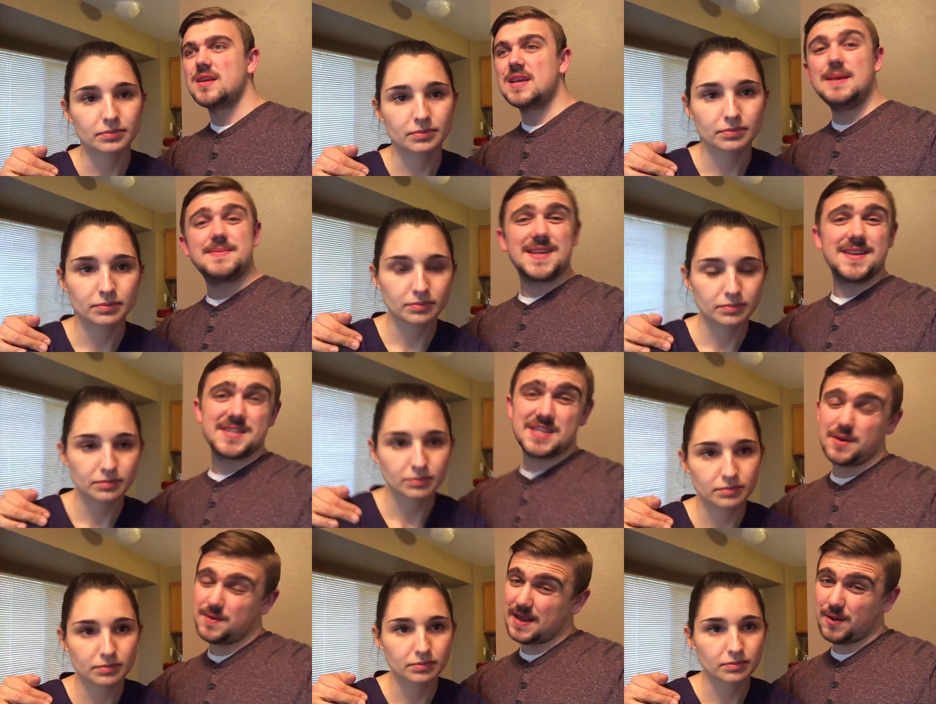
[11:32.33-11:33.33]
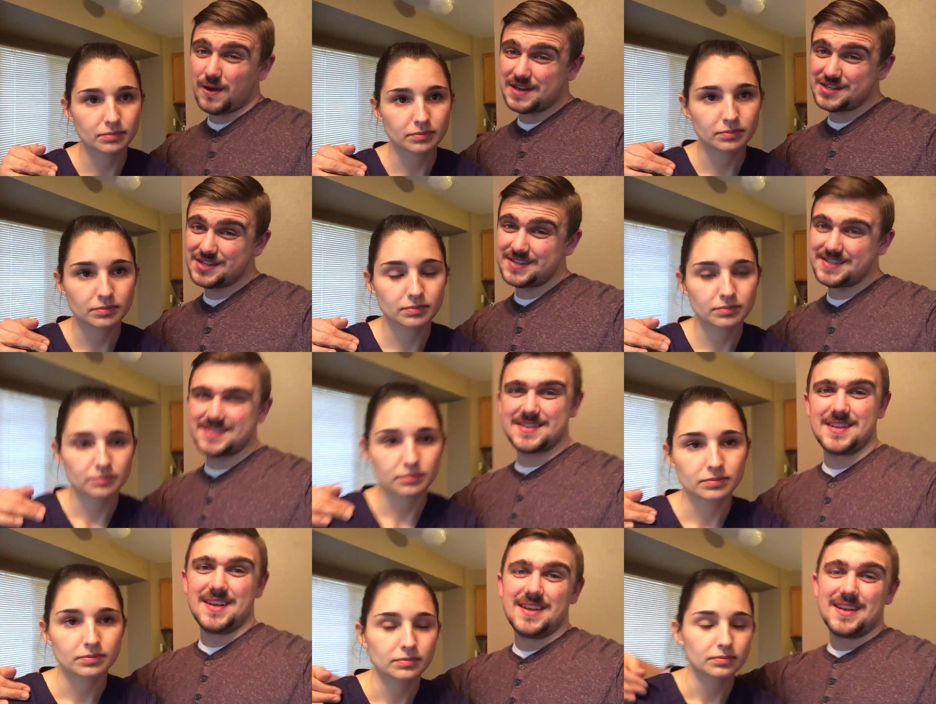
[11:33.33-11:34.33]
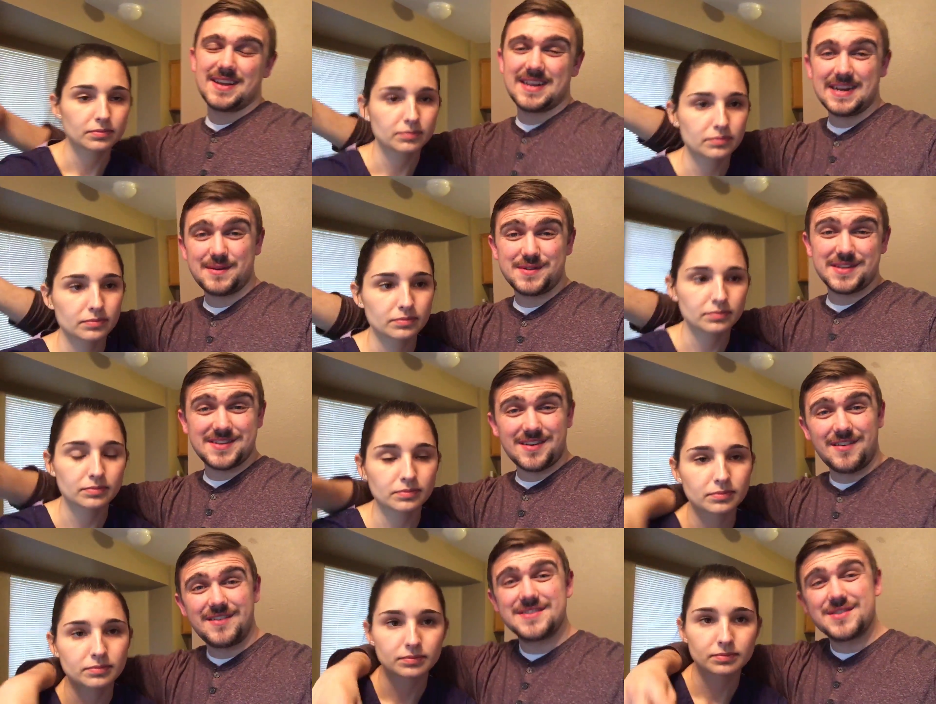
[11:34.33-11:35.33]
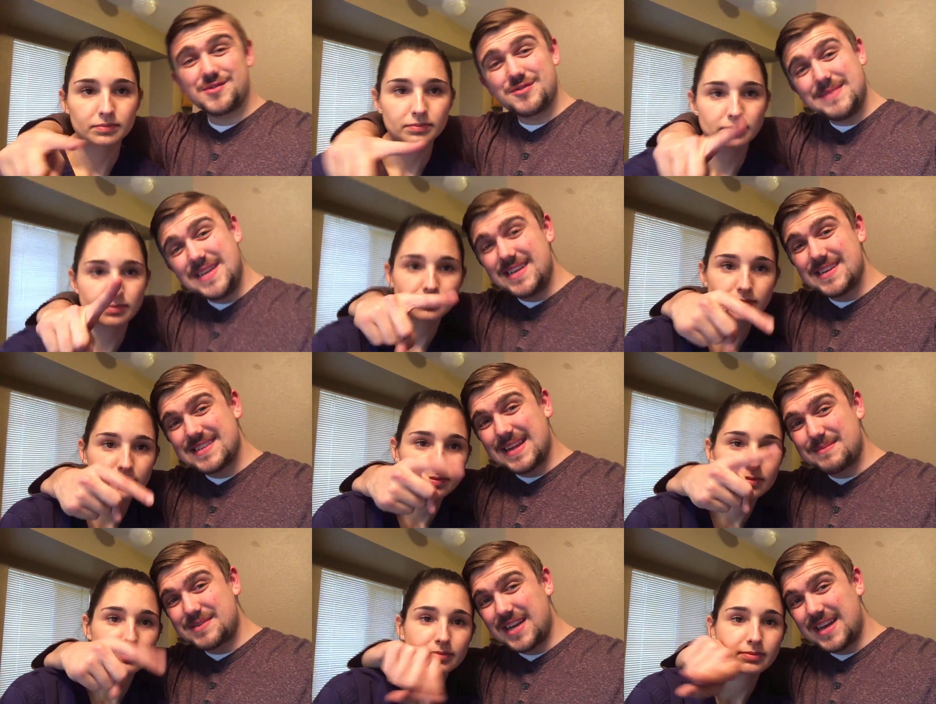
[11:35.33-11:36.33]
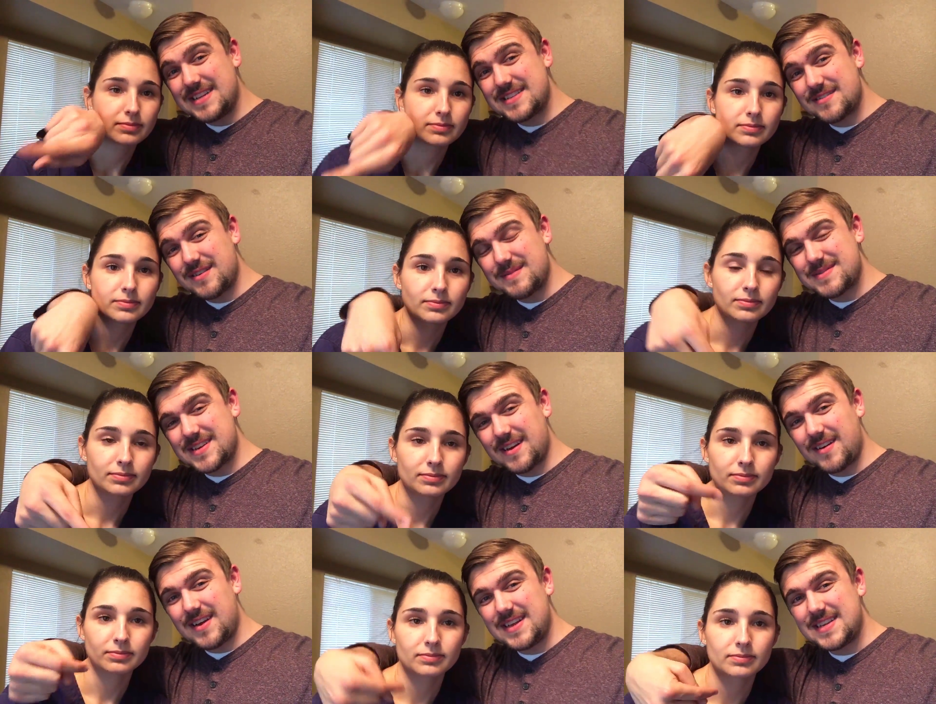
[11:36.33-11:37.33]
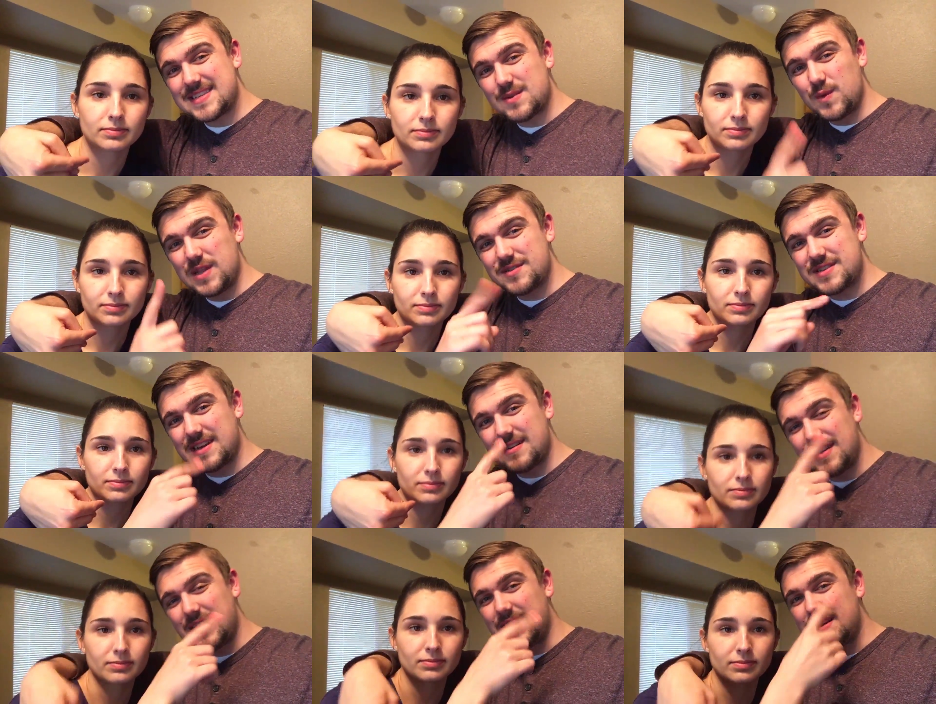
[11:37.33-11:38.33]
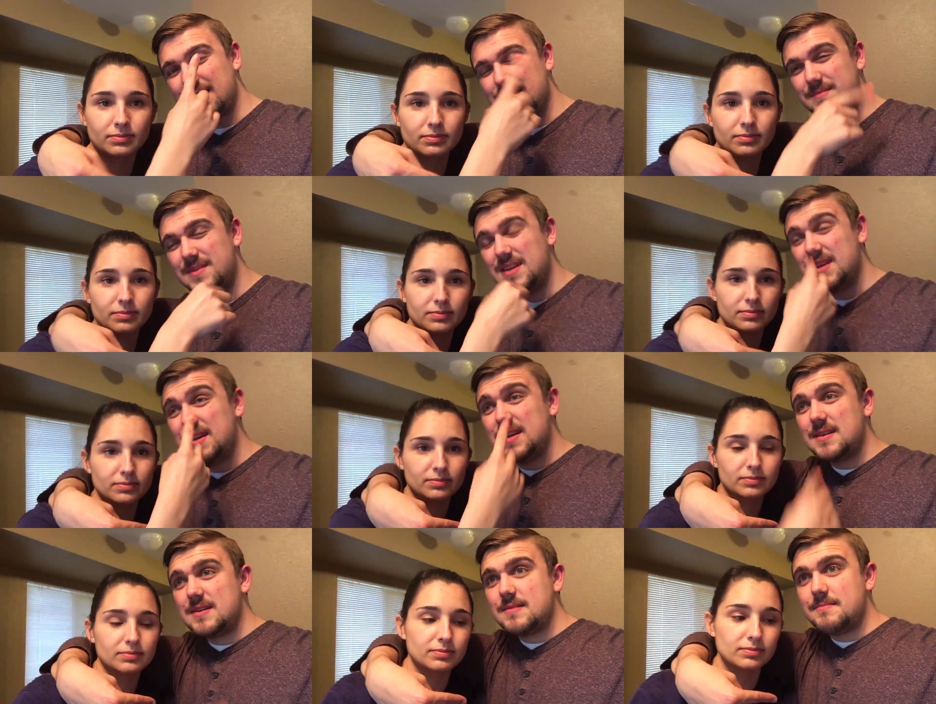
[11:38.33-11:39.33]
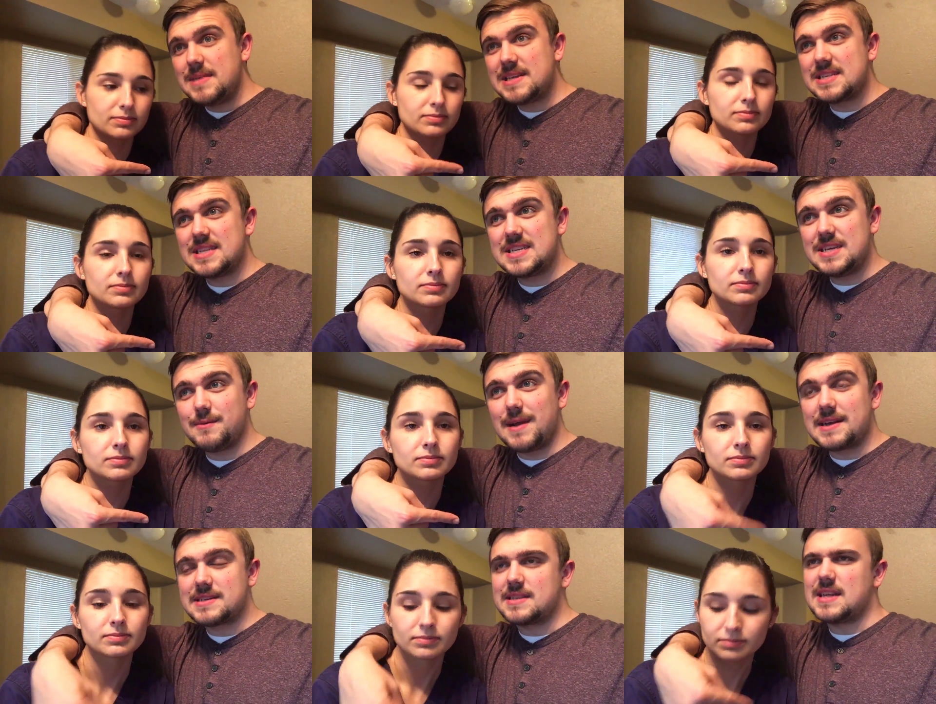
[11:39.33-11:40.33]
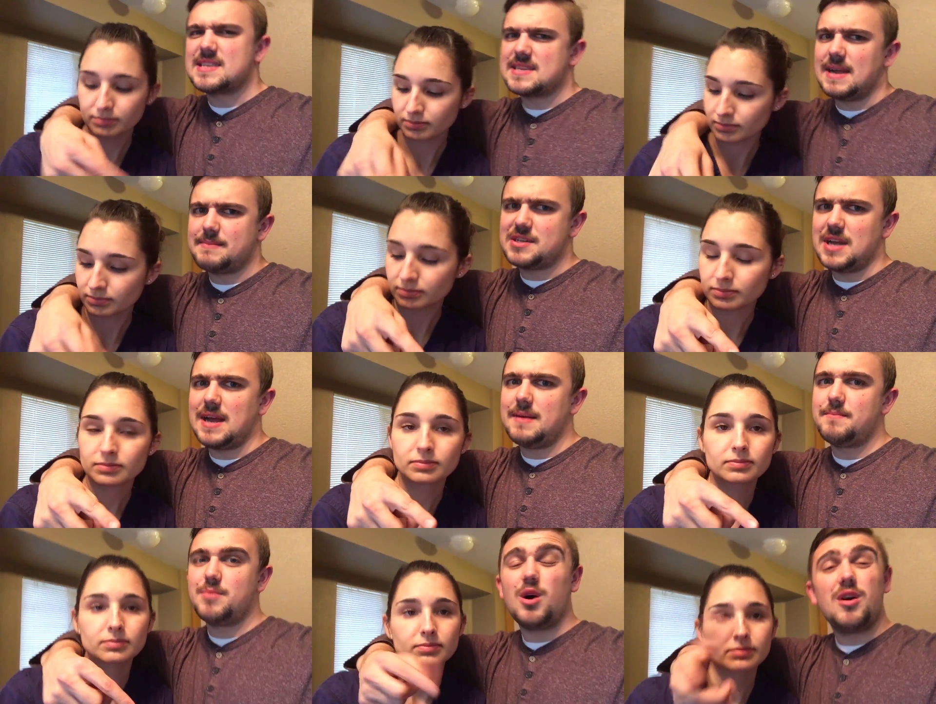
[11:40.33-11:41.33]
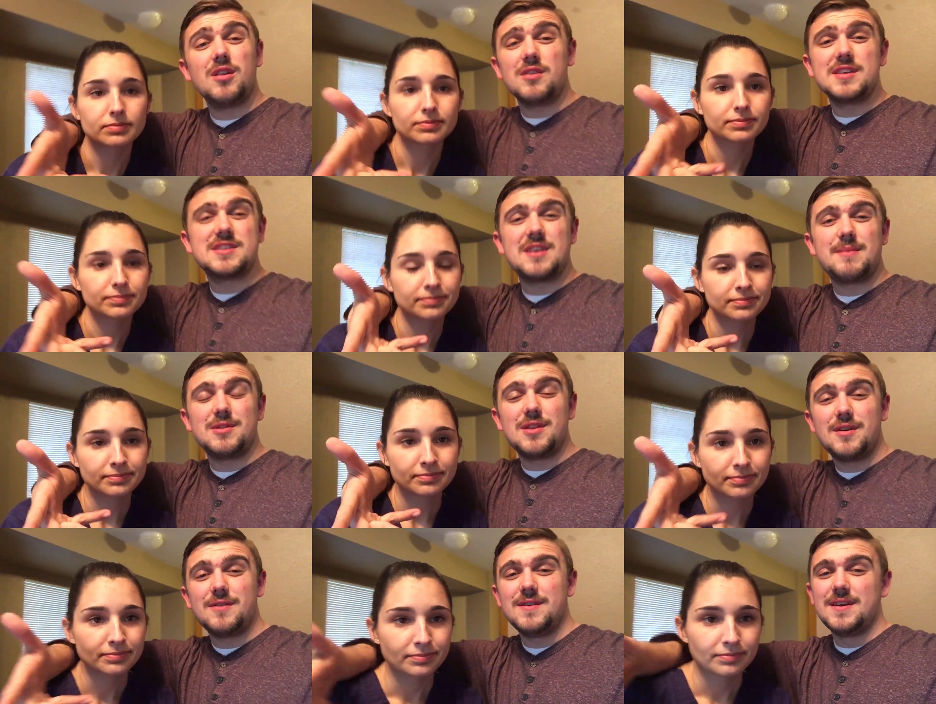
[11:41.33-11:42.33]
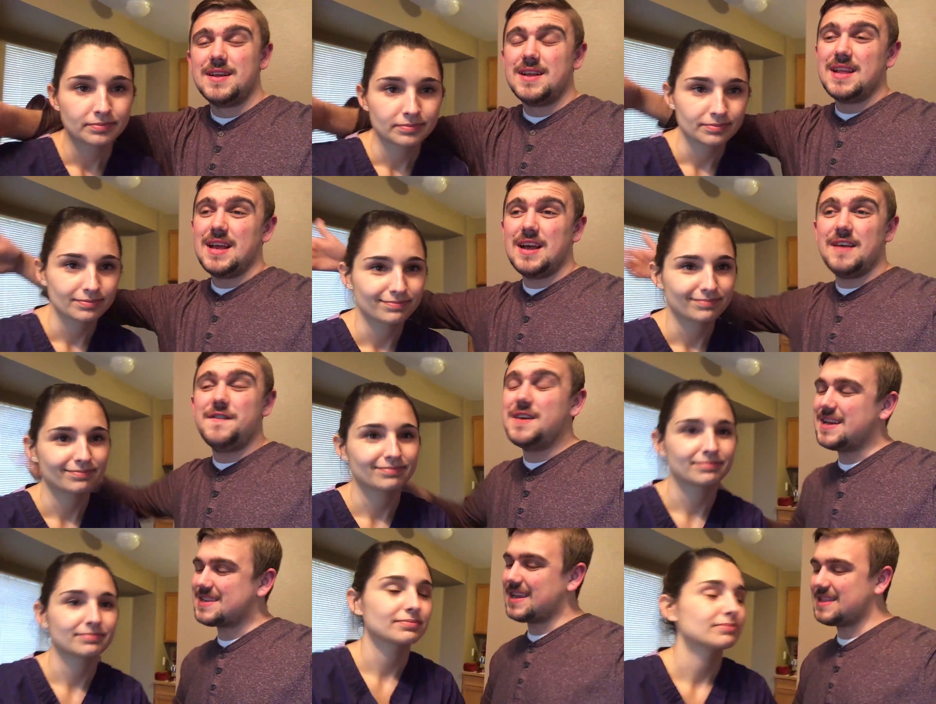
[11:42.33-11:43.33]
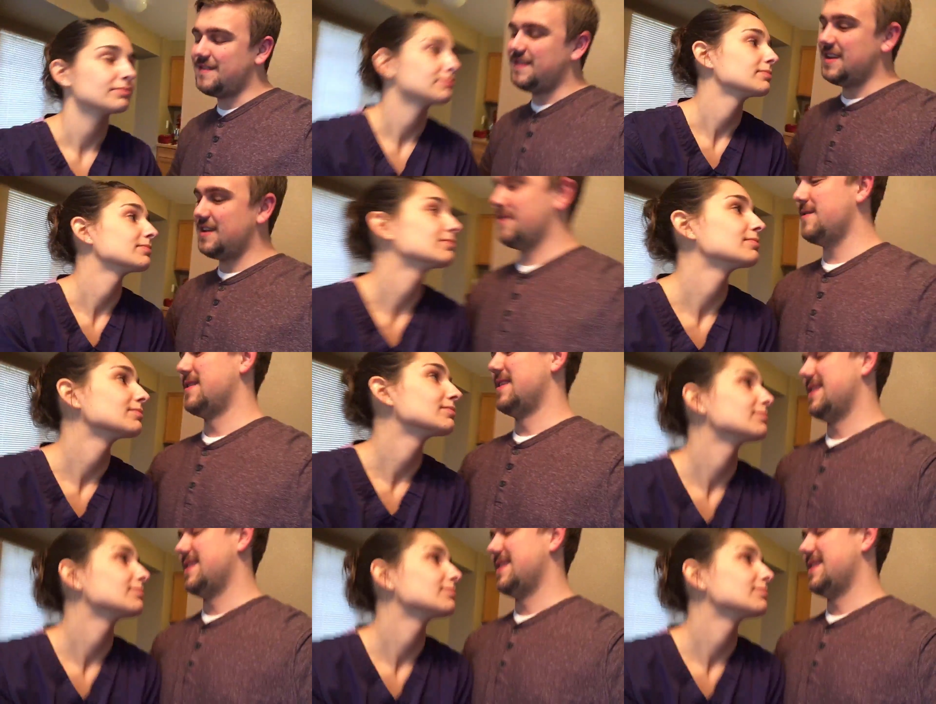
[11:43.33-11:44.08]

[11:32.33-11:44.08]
Speaker 1: keep sending us Q&A questions. Connect with us on social media, Snapchat, Instagram. Sarah is Wheeler Sarah. I am Mason the T-Rex. That's Snapchat. But all our links down below. Uh, if you guys like the video